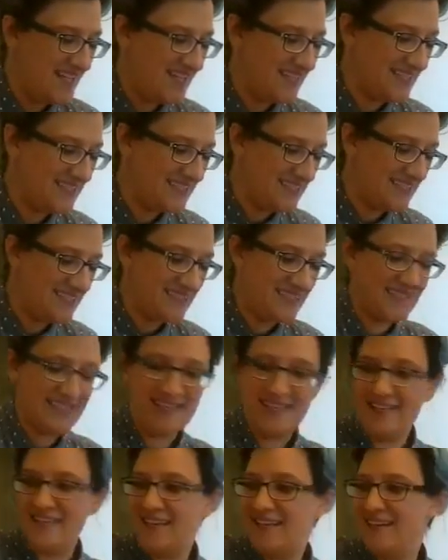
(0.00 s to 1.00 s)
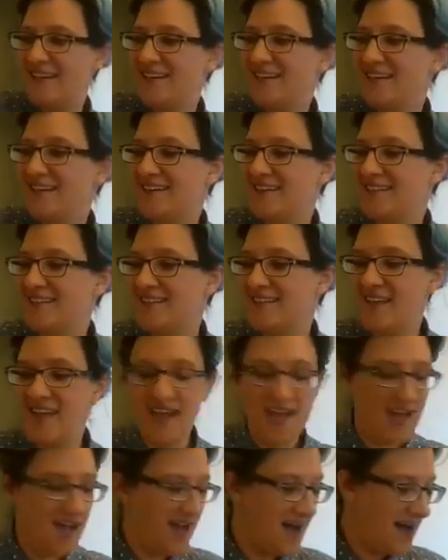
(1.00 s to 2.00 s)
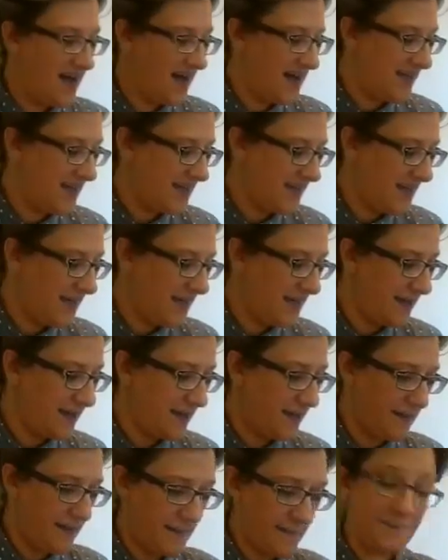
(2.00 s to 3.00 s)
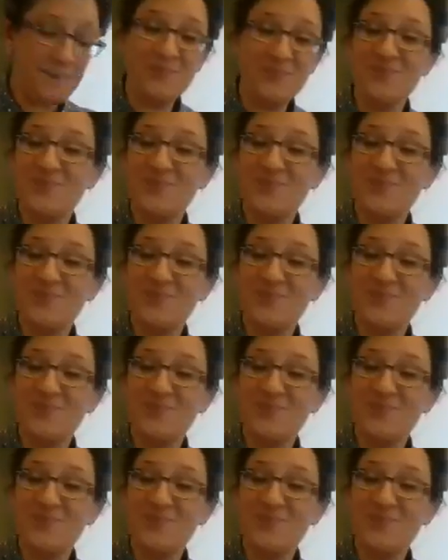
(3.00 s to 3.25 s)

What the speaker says: Let's see. I am